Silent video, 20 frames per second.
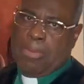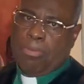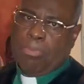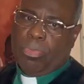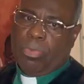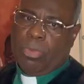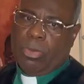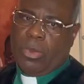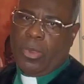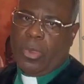
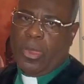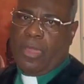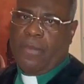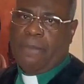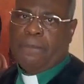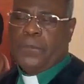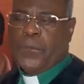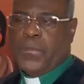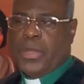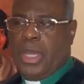Mm-hmm.
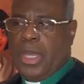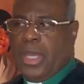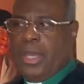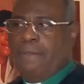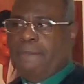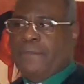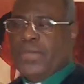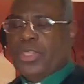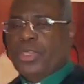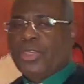
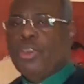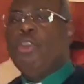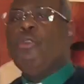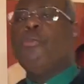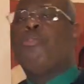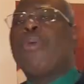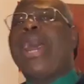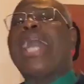You